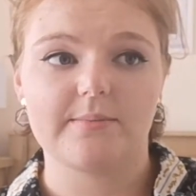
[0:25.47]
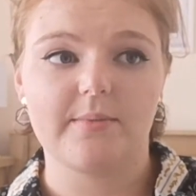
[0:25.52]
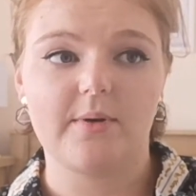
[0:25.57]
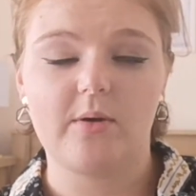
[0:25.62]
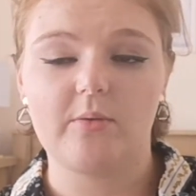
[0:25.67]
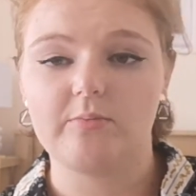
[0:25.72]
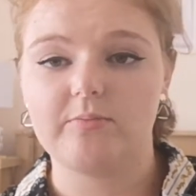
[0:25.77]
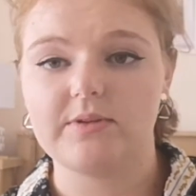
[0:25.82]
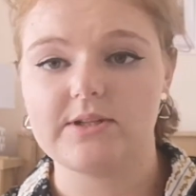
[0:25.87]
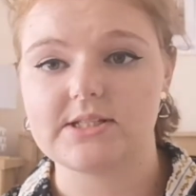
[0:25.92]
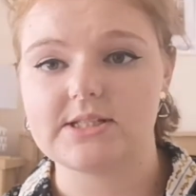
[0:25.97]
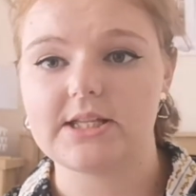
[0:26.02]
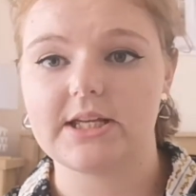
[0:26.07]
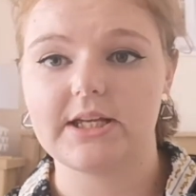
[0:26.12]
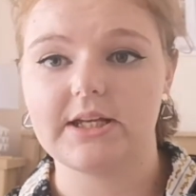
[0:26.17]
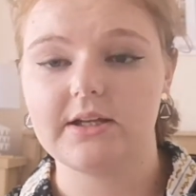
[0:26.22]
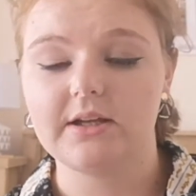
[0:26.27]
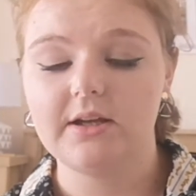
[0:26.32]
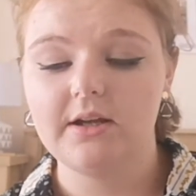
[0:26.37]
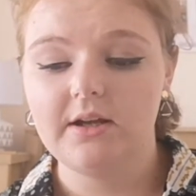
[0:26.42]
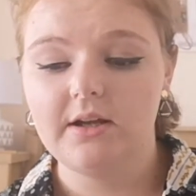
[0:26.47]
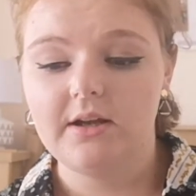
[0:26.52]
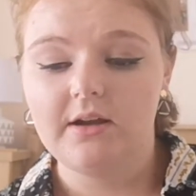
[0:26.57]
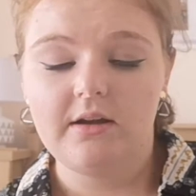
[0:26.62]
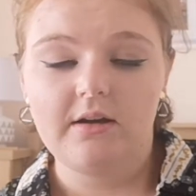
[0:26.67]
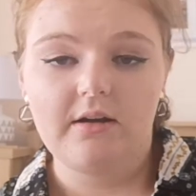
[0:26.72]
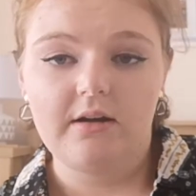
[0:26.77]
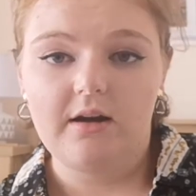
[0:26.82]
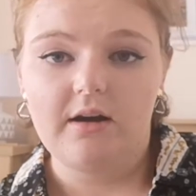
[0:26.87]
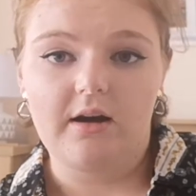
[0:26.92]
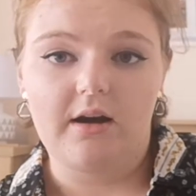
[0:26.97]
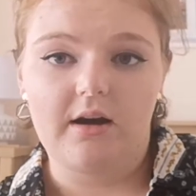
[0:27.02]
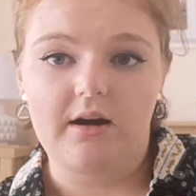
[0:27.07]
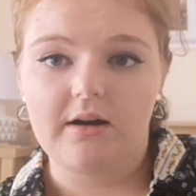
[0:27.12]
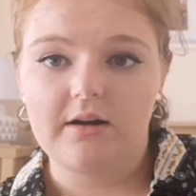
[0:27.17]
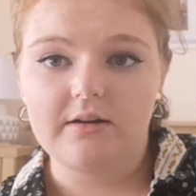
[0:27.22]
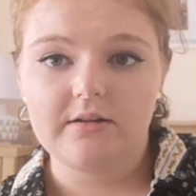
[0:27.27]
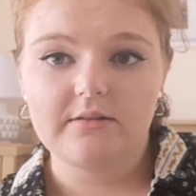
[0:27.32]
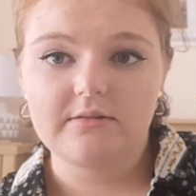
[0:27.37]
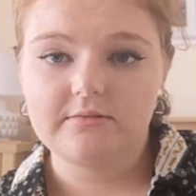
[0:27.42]
Obviously,
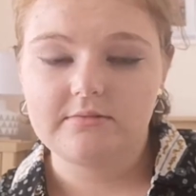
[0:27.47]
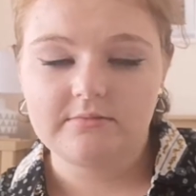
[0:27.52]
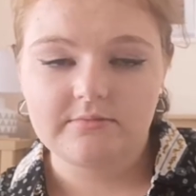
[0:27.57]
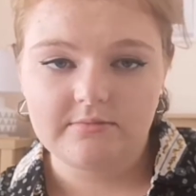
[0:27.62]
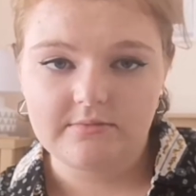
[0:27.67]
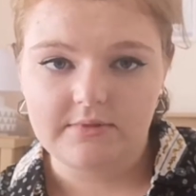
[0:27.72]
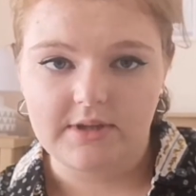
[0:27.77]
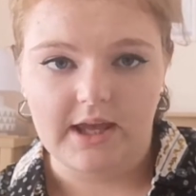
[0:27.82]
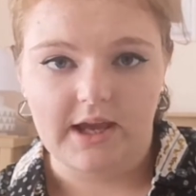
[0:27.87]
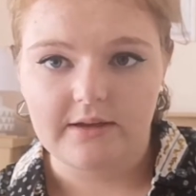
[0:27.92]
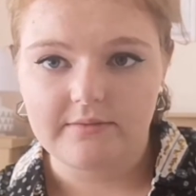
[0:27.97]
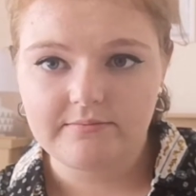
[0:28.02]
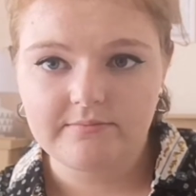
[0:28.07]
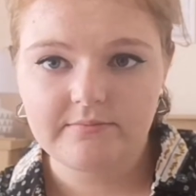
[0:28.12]
yeah.